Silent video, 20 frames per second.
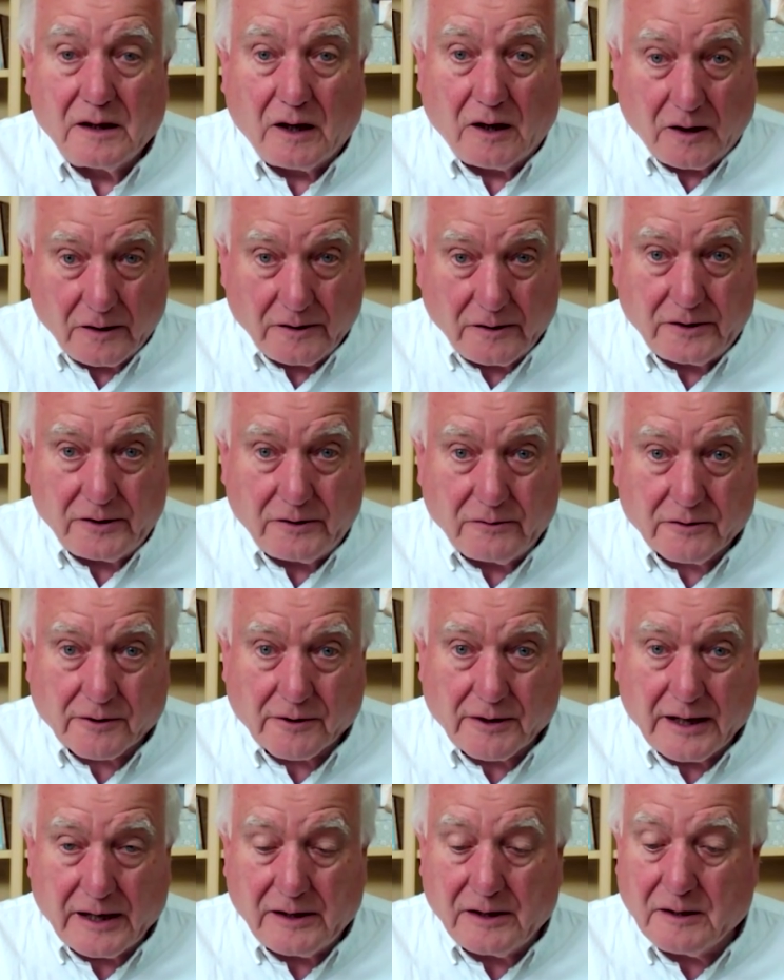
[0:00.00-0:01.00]
on
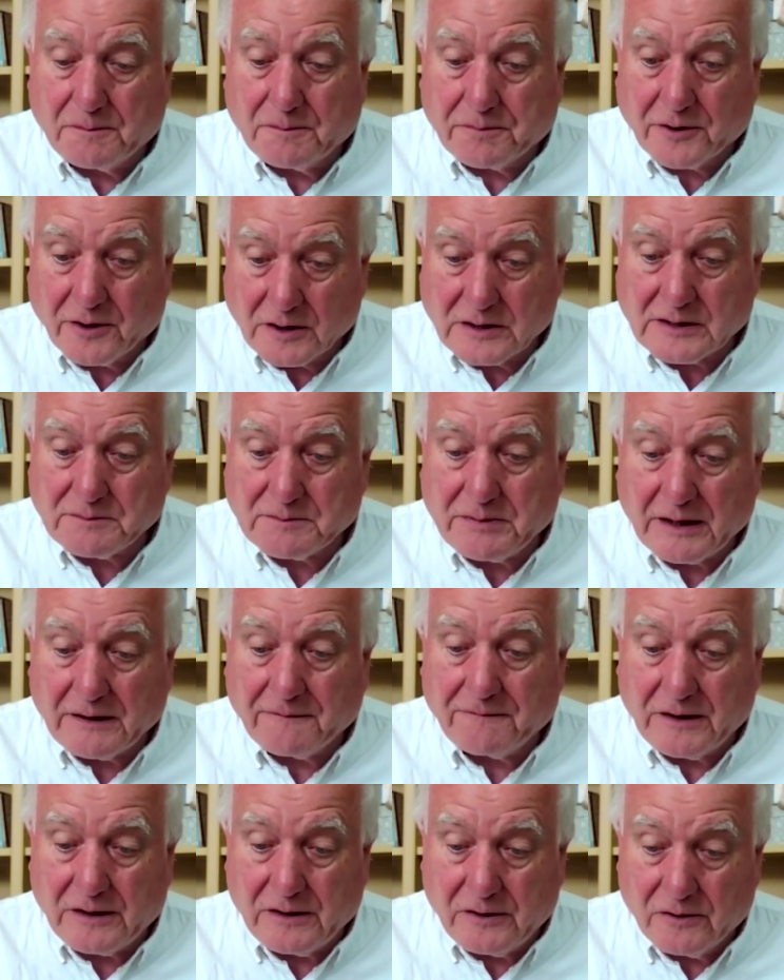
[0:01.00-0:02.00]
Ukraine, the
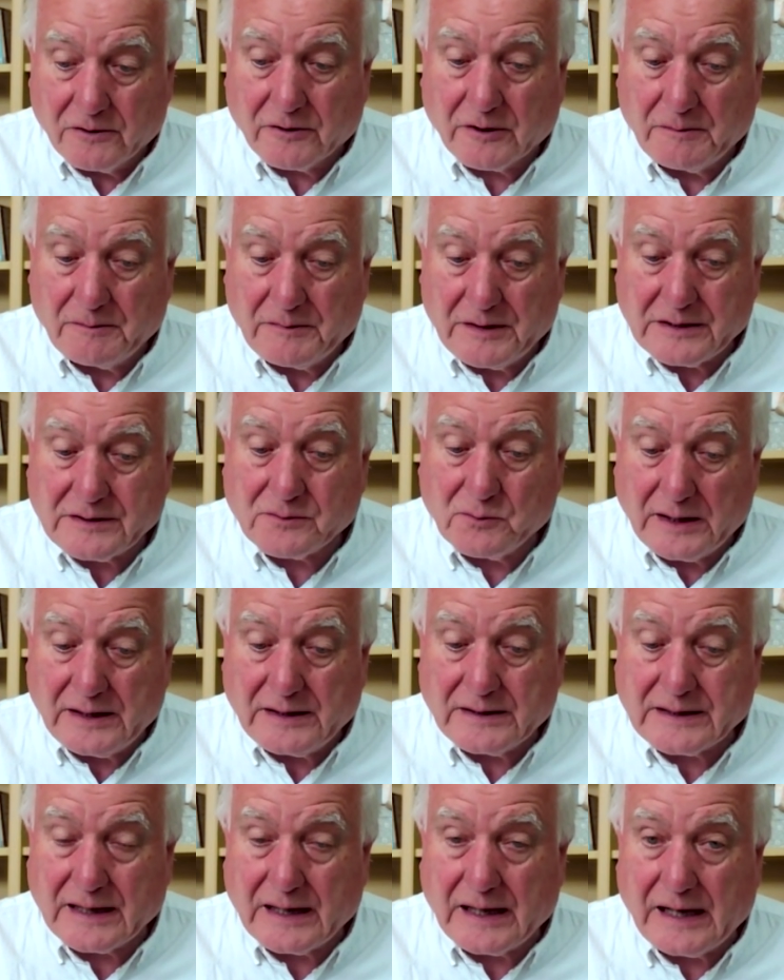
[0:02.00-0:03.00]
prospect for Europe this
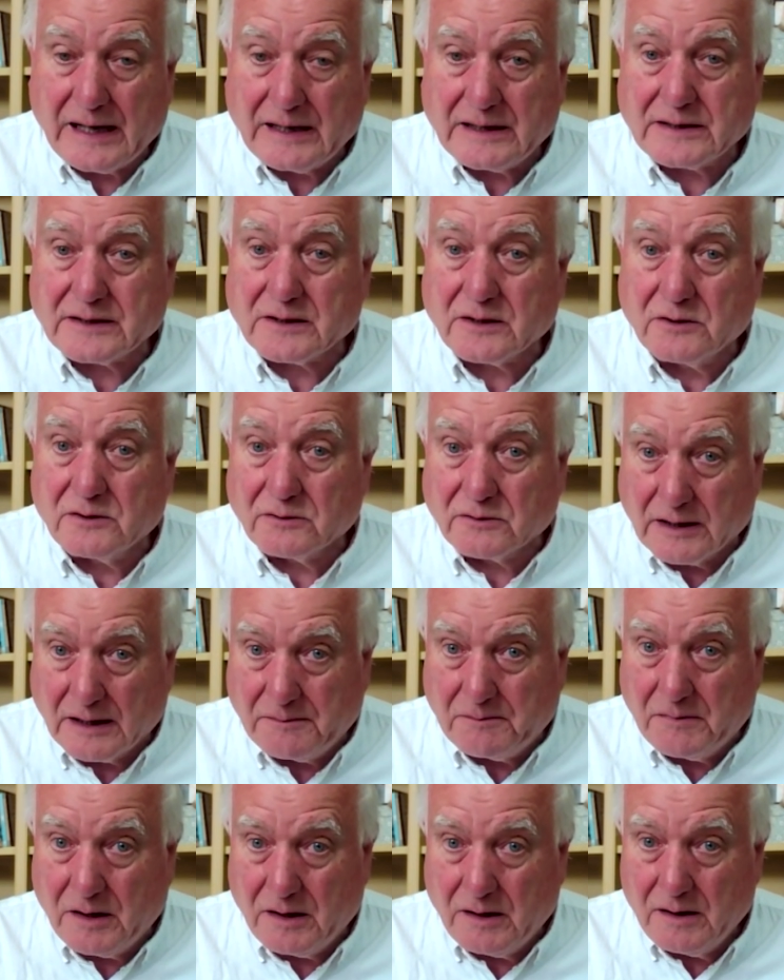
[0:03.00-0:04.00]
winter is
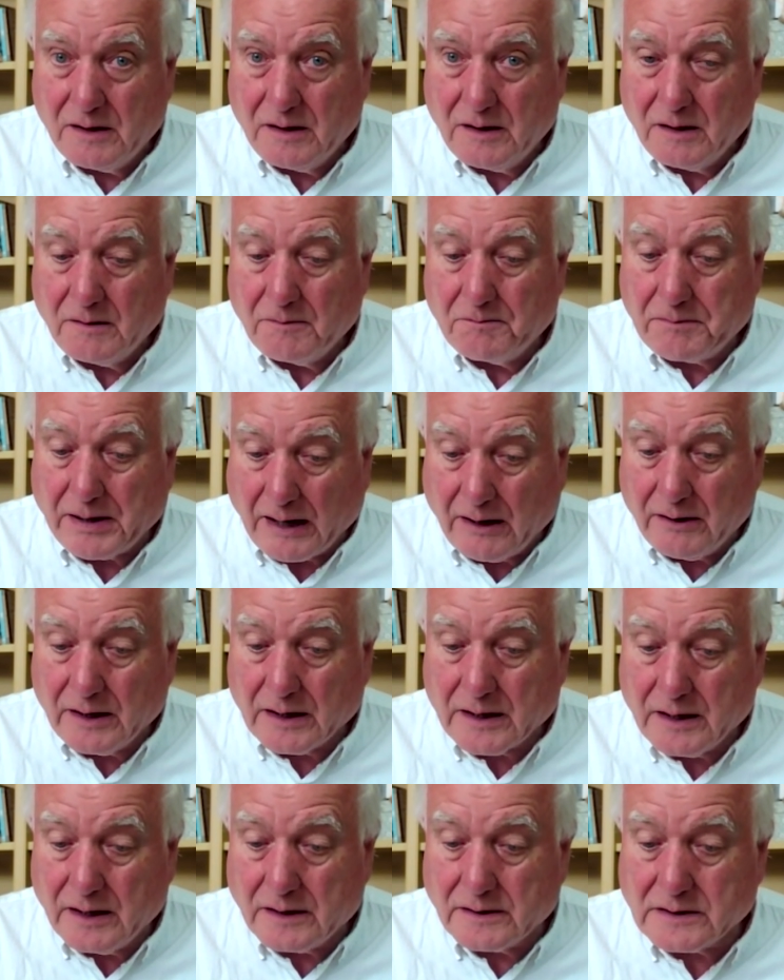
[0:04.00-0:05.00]
grim. Power
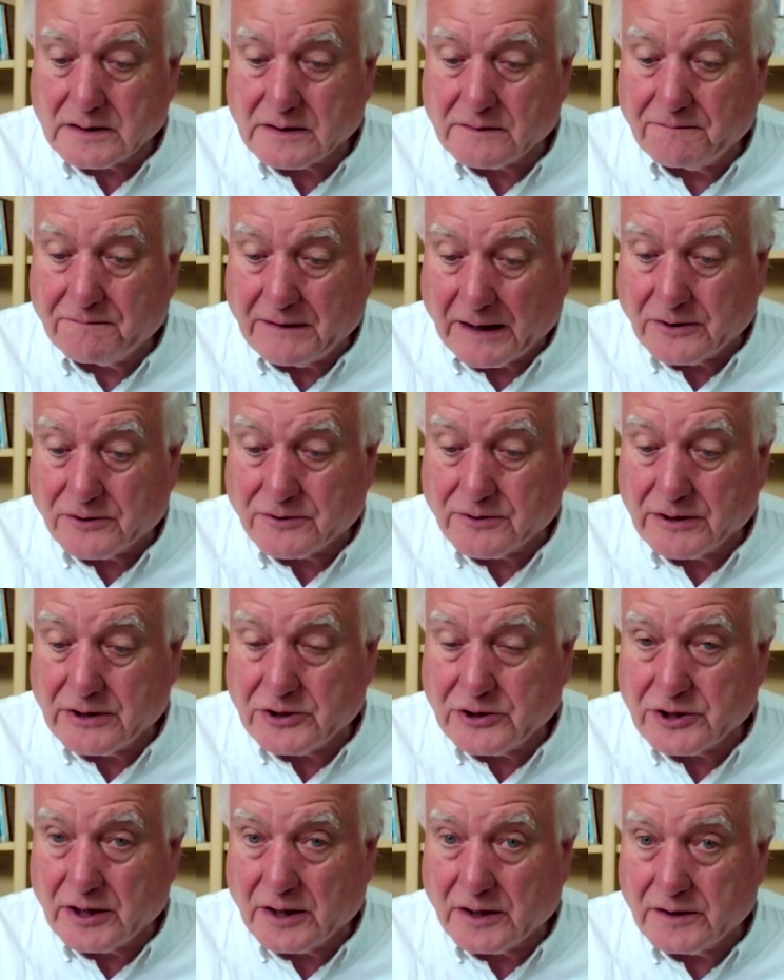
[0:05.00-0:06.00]
cuts, factories
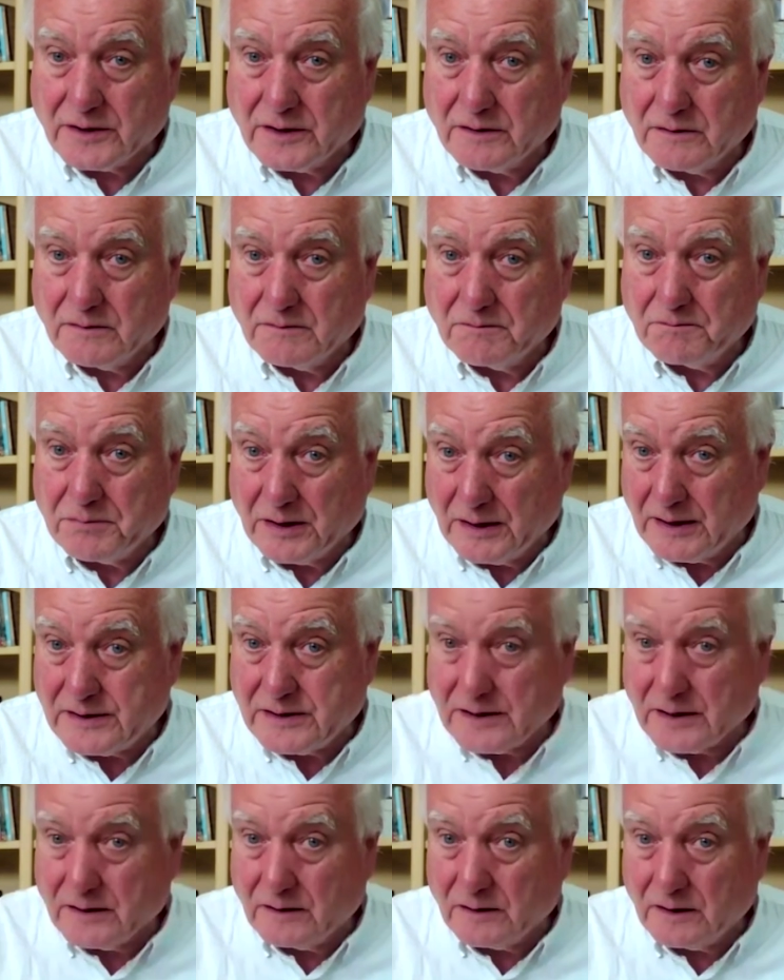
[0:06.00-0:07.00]
shut,
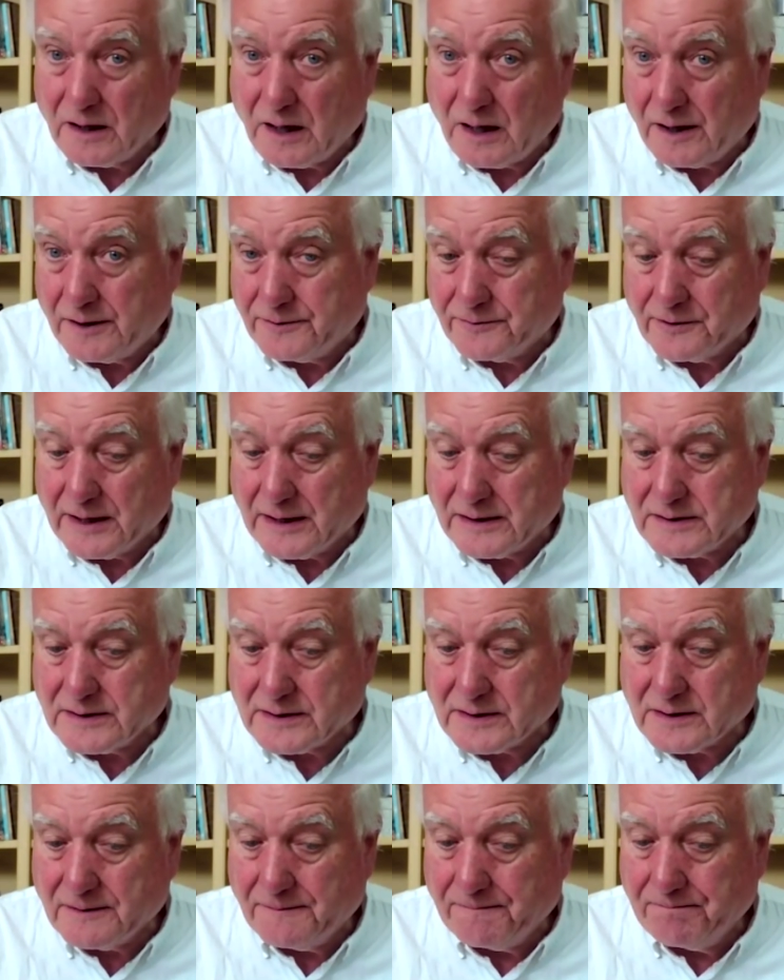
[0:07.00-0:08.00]
political
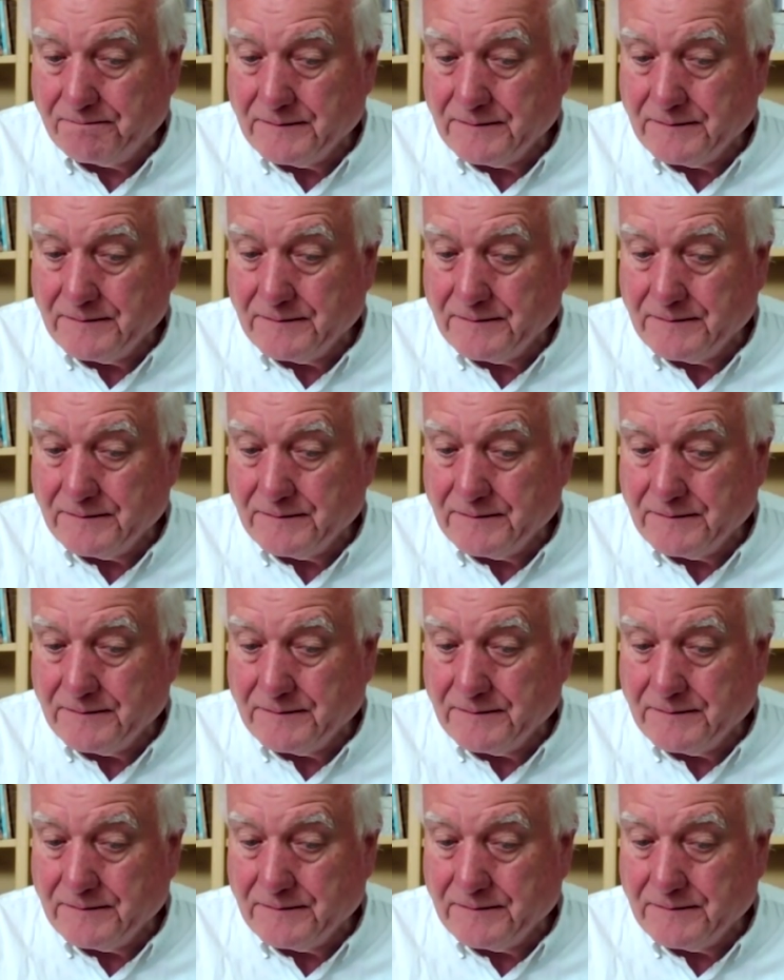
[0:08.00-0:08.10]
unrest.